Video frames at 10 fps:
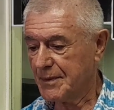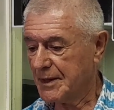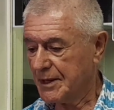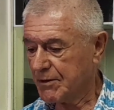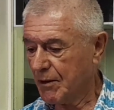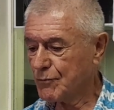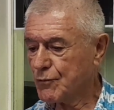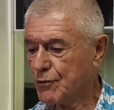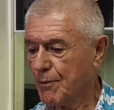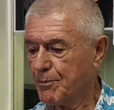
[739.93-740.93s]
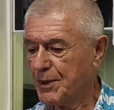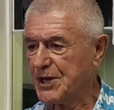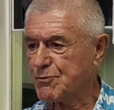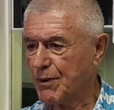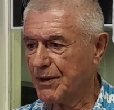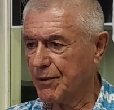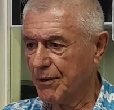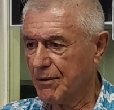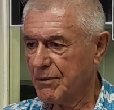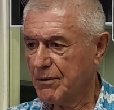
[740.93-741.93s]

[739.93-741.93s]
he come to the place where the